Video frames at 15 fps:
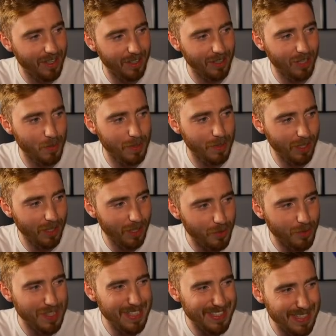a lower low.
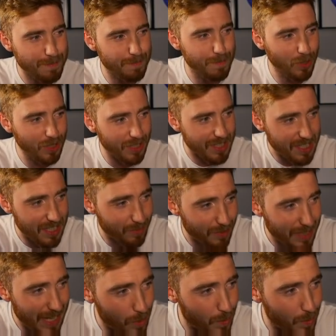This is bullish. If
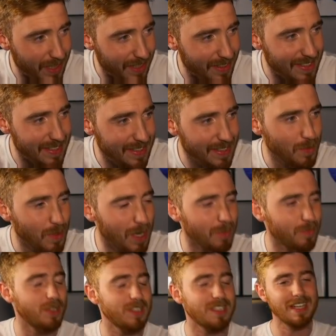now we continue
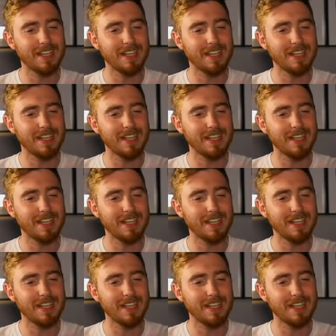upwards,